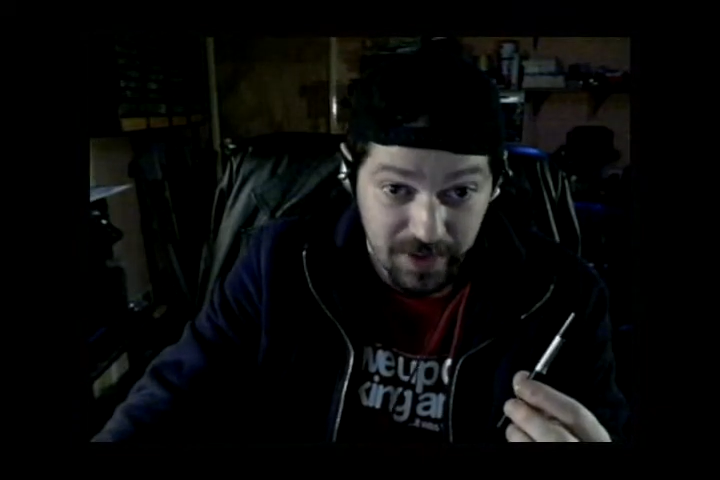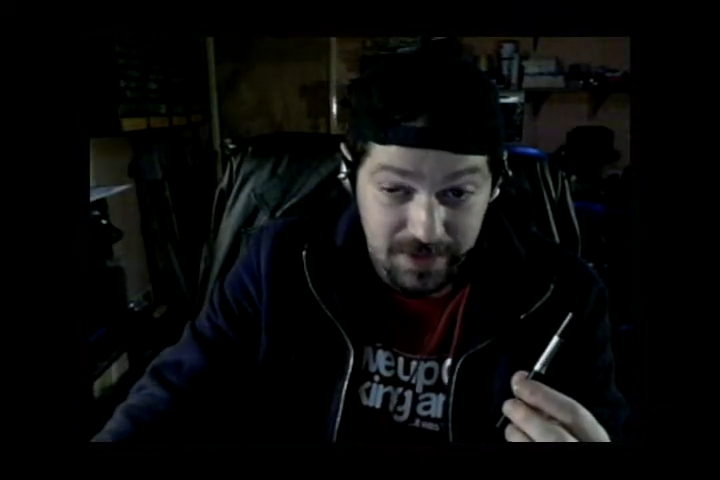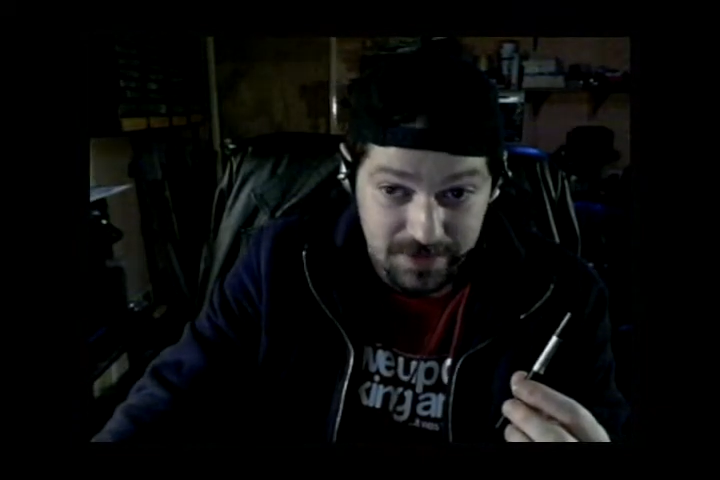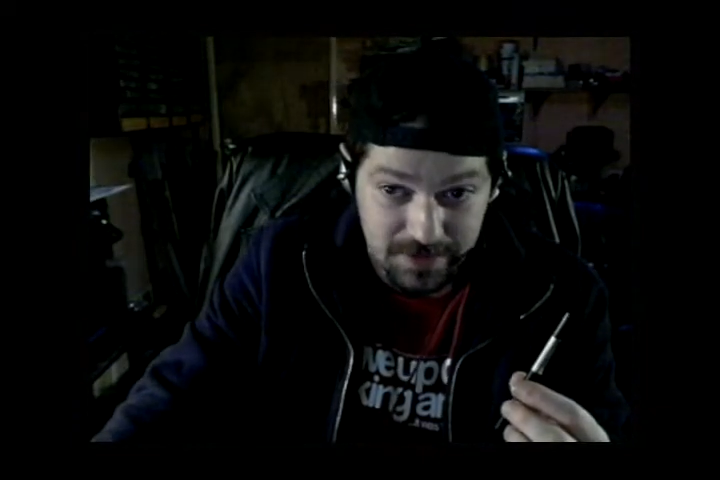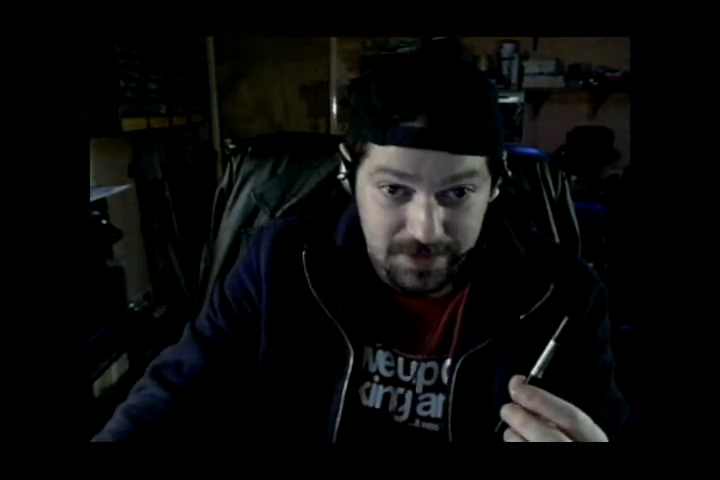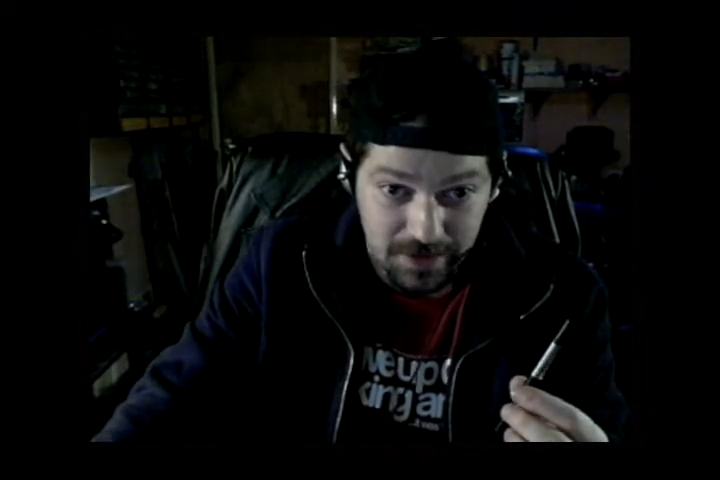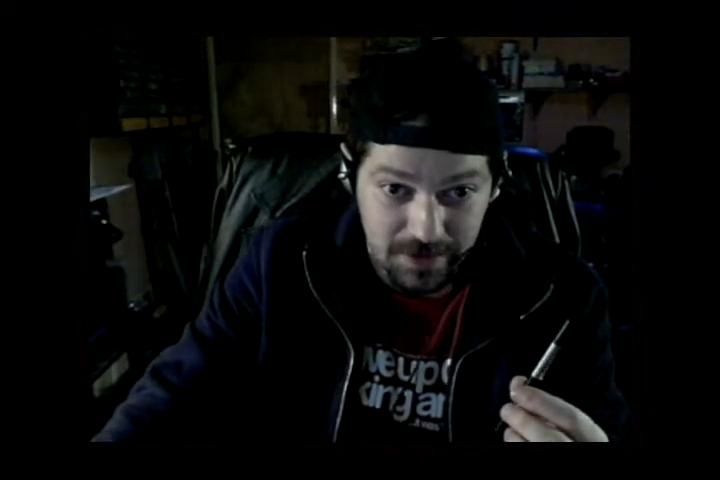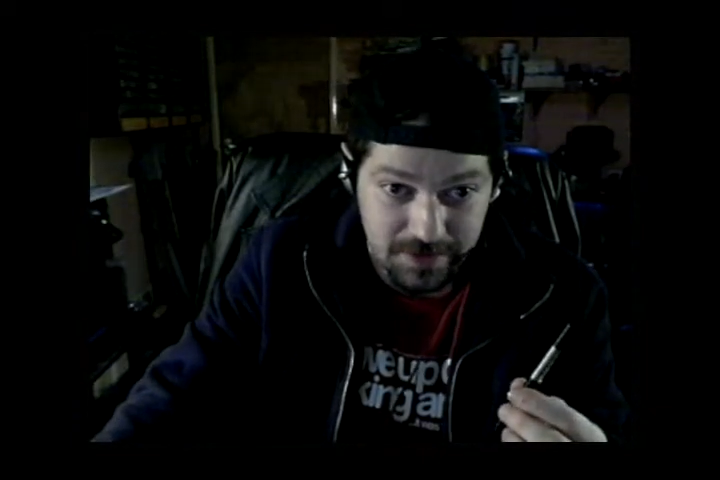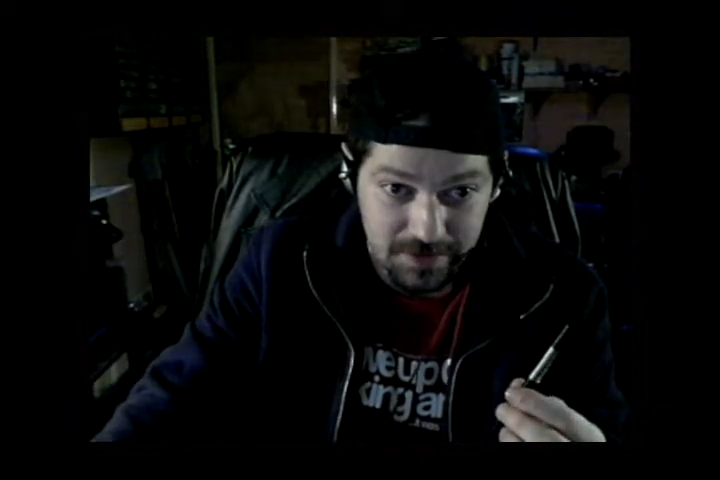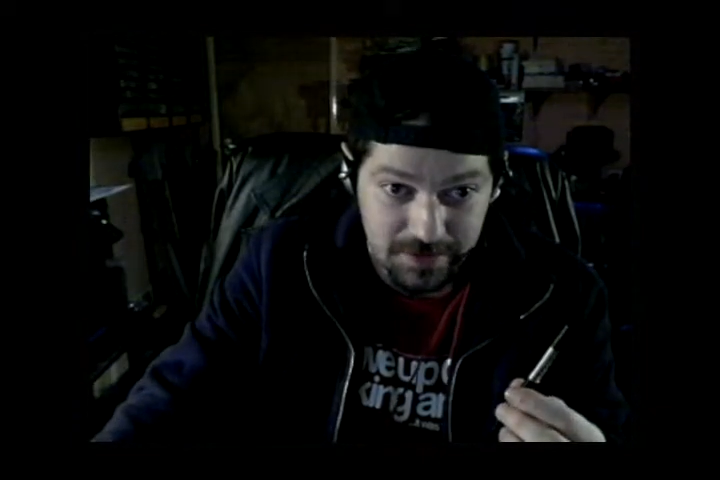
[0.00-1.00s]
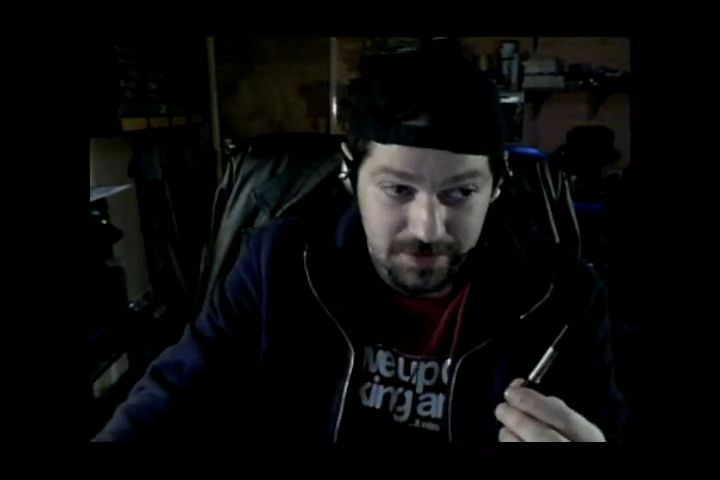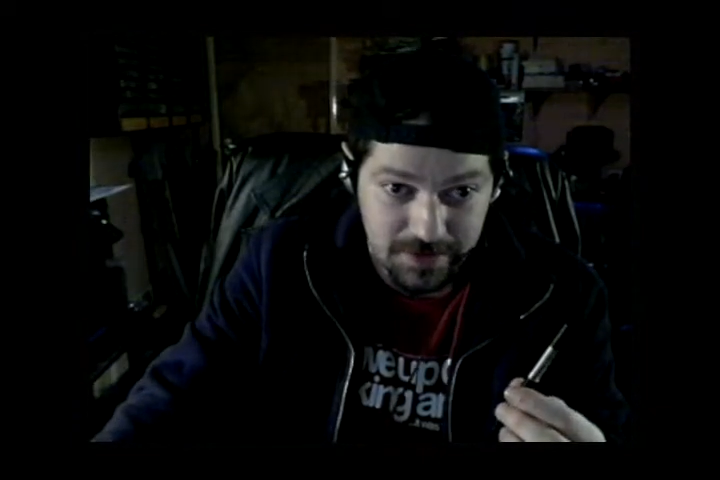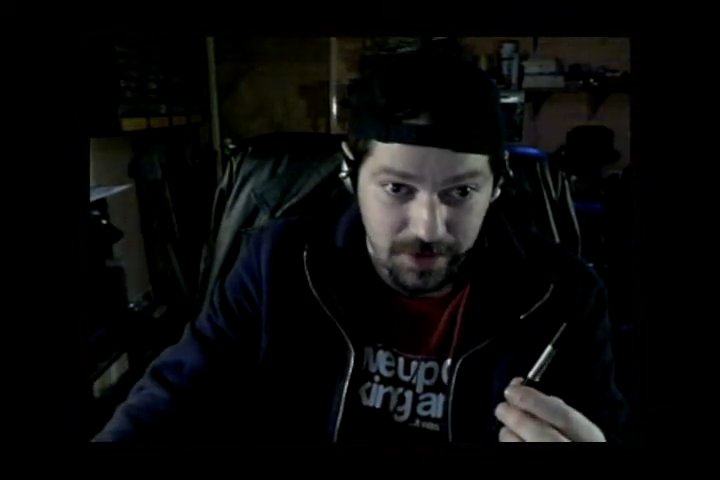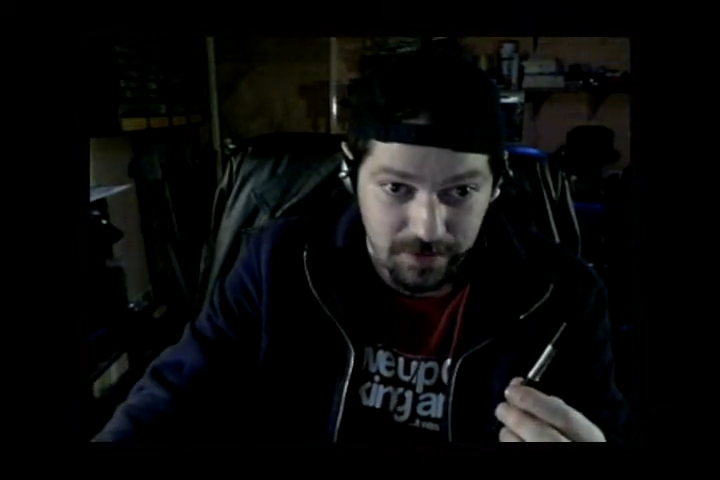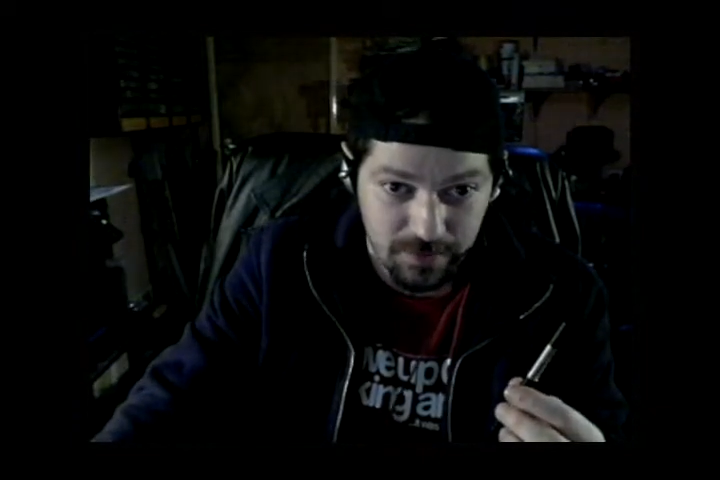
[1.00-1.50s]
don't boil
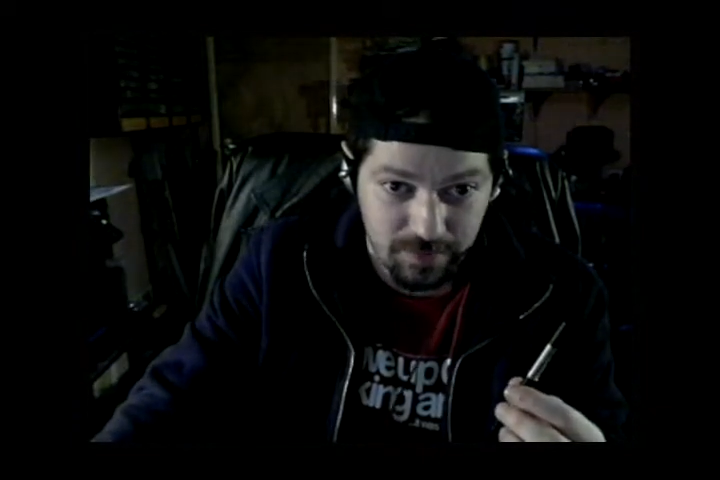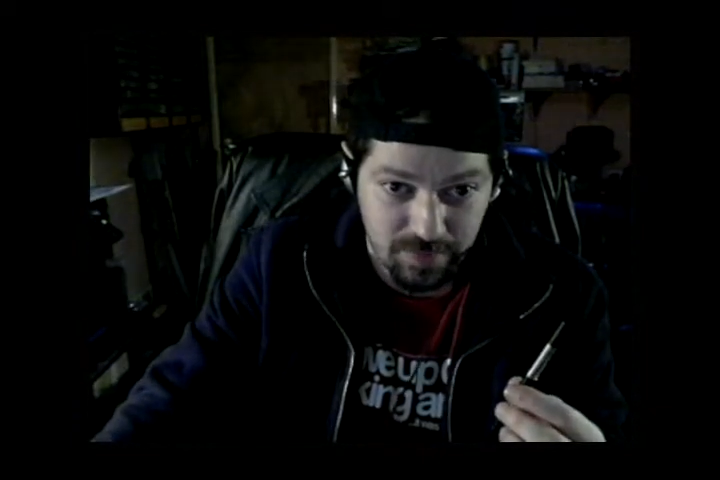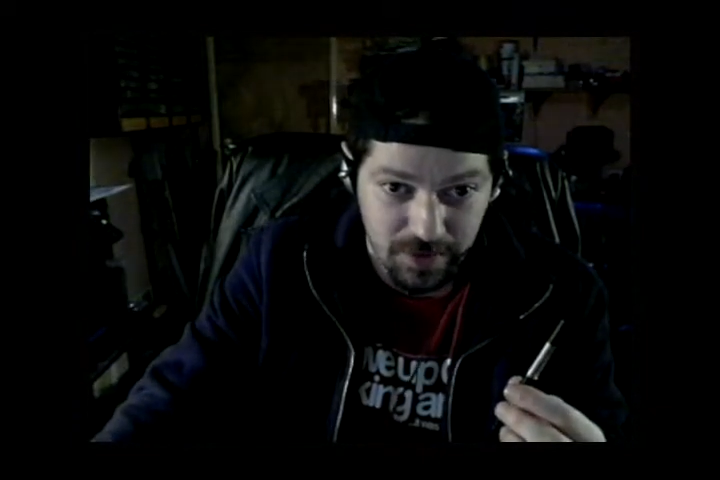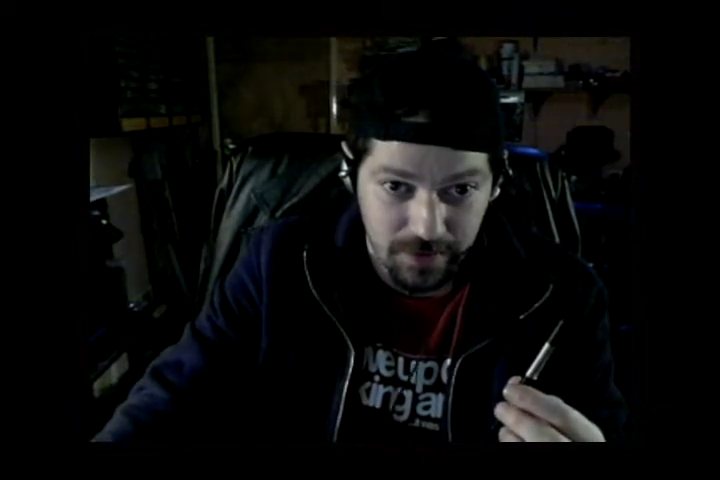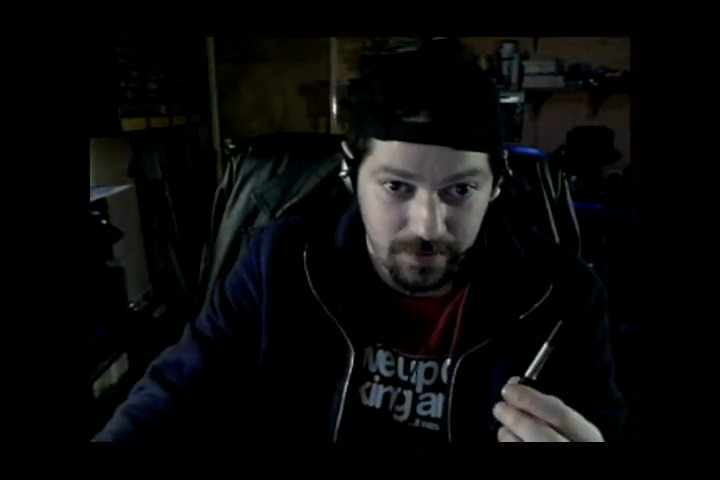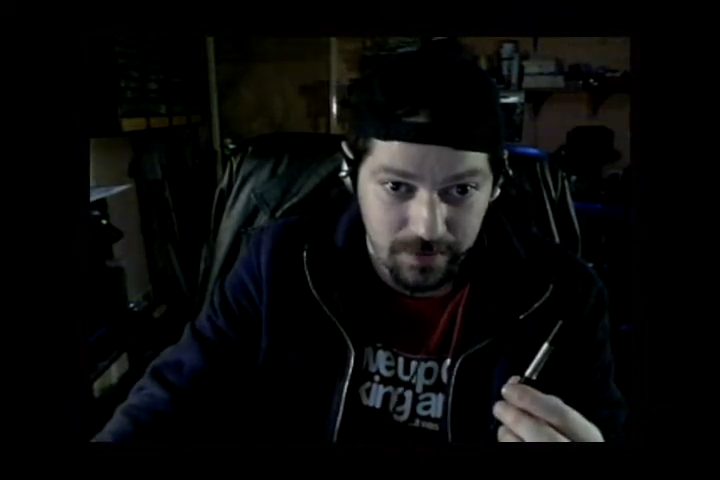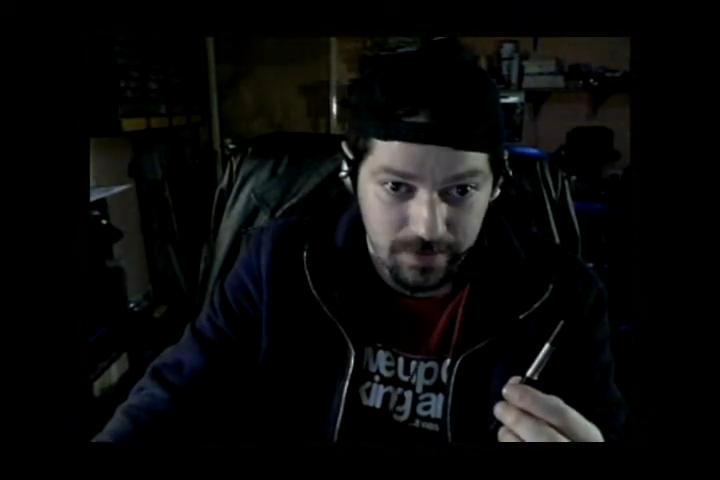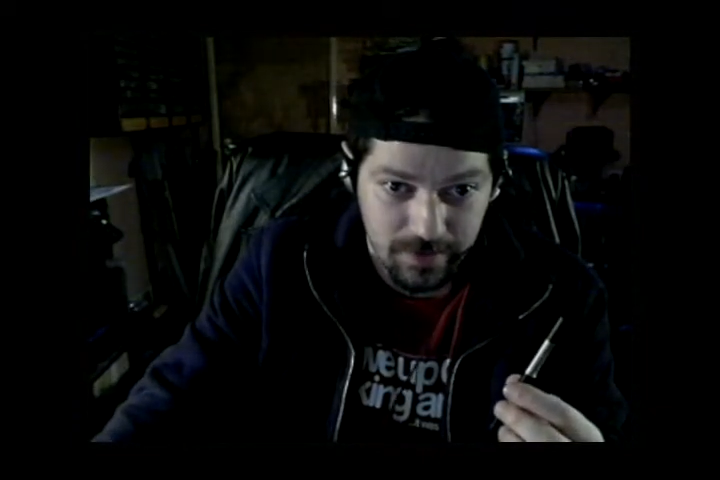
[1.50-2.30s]
your atomizers.